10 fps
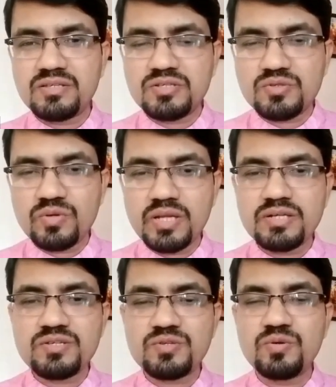the
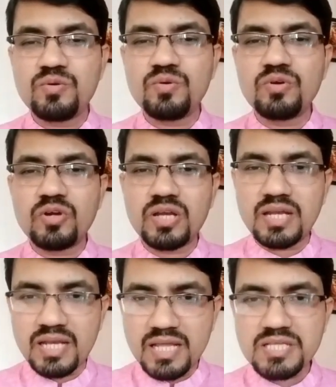students who
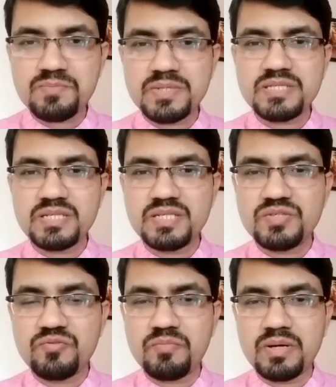got less percentage of